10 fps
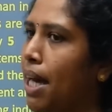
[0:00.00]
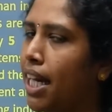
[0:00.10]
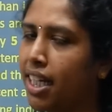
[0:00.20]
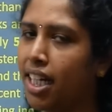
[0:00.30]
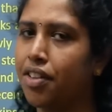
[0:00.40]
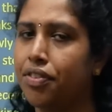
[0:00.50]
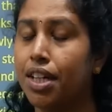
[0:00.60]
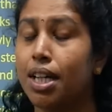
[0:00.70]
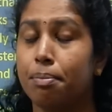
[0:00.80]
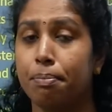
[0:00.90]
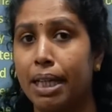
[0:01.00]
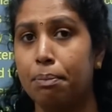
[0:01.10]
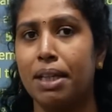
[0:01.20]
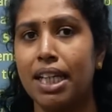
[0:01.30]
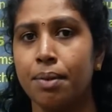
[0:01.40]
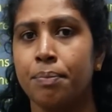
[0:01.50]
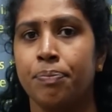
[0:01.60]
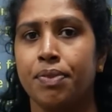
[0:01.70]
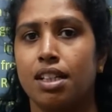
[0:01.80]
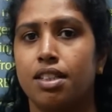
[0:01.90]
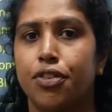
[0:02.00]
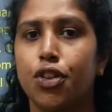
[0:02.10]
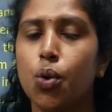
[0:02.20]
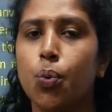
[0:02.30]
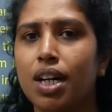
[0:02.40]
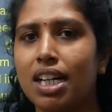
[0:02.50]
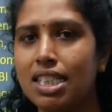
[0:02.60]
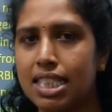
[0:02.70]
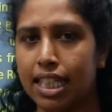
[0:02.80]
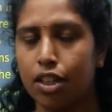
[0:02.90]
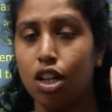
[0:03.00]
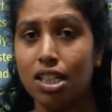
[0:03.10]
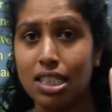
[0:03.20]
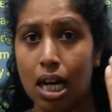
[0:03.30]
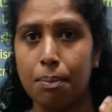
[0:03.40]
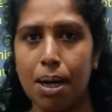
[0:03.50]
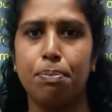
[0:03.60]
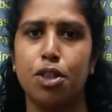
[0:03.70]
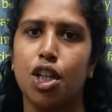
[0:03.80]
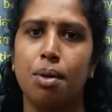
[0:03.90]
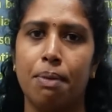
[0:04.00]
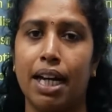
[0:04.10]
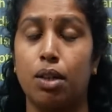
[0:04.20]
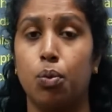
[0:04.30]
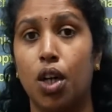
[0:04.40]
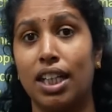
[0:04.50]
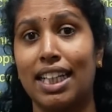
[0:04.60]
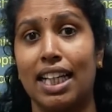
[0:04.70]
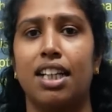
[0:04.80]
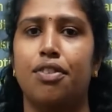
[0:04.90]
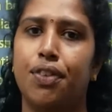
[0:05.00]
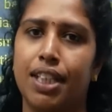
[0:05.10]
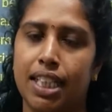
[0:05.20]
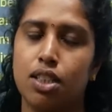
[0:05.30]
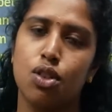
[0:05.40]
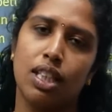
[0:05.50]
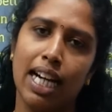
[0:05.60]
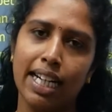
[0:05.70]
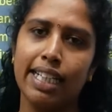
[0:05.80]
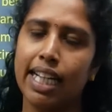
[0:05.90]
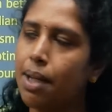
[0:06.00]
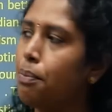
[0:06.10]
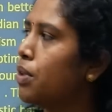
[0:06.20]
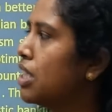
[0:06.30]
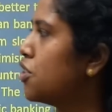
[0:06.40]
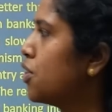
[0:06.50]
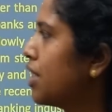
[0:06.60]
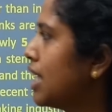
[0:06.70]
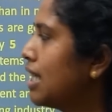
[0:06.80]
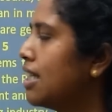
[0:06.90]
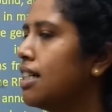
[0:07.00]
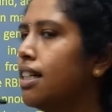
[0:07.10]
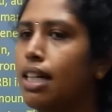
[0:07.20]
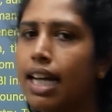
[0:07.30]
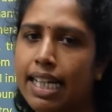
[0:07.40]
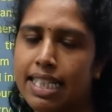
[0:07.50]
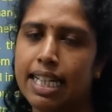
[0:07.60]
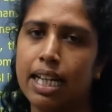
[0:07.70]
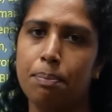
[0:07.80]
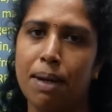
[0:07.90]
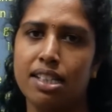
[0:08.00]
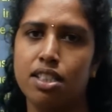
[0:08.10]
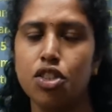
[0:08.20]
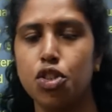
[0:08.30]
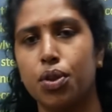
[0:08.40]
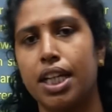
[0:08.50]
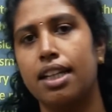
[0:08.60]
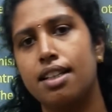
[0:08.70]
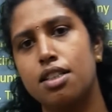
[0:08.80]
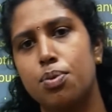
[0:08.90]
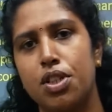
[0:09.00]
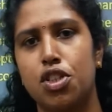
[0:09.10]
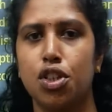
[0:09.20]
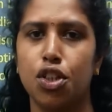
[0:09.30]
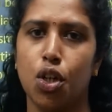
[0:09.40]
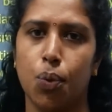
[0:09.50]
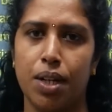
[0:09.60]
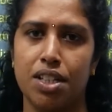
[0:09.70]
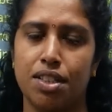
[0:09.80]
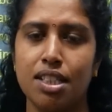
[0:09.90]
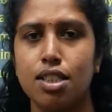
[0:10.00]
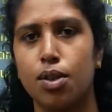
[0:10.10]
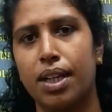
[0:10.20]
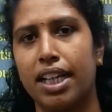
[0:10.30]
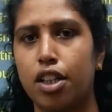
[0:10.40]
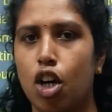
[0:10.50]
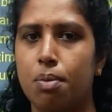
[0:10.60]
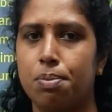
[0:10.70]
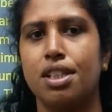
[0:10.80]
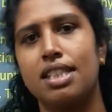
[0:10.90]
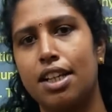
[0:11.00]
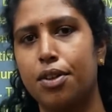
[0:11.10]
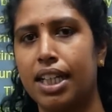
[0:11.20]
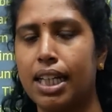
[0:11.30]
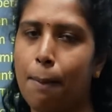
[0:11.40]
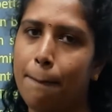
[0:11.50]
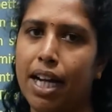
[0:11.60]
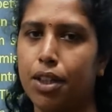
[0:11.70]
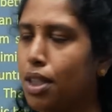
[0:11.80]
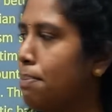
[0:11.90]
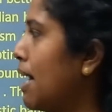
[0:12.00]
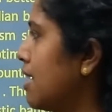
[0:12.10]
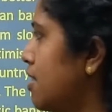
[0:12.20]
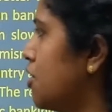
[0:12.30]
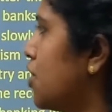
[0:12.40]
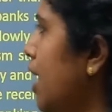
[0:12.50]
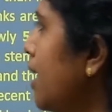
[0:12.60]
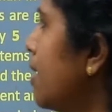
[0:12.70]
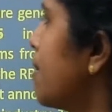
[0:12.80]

paragraph. Maybe few words cannot come up to your mind. What can it fit in? So that time, once you read the entire passage, you can switch into your questions, look at the options, and you can come back to the passage, right?